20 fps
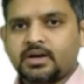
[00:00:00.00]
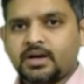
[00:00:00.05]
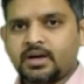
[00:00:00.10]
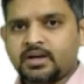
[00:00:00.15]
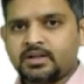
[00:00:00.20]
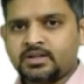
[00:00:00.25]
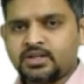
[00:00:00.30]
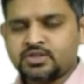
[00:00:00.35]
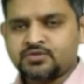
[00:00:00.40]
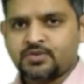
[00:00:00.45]

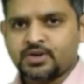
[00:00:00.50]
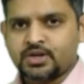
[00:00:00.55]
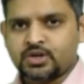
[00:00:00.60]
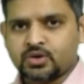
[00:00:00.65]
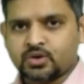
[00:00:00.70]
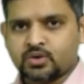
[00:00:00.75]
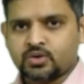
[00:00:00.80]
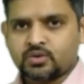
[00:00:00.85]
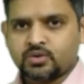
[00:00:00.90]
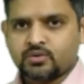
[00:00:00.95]
In this
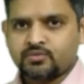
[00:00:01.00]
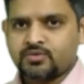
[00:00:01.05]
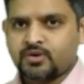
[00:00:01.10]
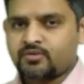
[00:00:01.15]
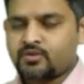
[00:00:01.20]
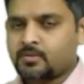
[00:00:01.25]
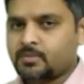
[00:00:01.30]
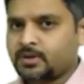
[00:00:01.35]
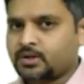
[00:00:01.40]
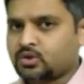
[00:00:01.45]
video, we
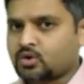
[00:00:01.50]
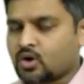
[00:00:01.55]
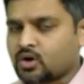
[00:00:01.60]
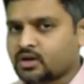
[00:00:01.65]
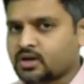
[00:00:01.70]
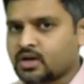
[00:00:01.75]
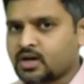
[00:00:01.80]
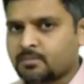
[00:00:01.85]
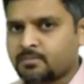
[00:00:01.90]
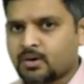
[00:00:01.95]
will be
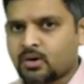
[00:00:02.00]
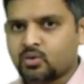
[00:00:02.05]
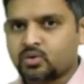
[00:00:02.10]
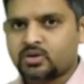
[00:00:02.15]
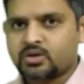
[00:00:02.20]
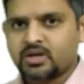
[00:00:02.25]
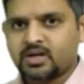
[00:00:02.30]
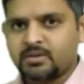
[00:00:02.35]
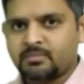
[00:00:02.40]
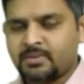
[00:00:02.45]
talking
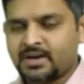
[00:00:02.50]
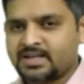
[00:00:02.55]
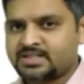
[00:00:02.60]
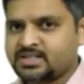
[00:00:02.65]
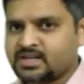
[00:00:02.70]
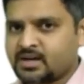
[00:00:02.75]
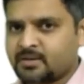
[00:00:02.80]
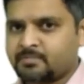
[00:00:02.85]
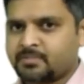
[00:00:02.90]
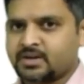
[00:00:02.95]
about
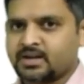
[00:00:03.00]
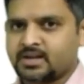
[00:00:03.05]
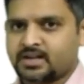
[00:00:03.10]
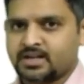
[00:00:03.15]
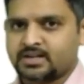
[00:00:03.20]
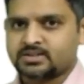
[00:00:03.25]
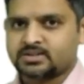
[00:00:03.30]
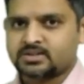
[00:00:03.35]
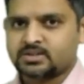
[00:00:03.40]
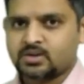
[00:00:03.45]
imaging
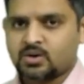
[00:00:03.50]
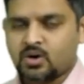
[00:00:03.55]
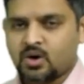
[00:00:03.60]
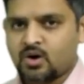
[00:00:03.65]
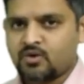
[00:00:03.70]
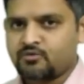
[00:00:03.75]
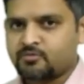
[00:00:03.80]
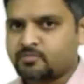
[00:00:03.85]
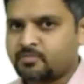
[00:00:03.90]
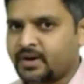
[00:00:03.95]
appearance
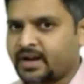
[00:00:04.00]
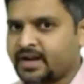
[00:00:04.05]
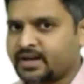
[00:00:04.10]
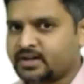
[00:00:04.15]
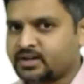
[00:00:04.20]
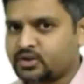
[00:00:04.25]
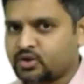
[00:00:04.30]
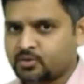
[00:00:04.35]
of brain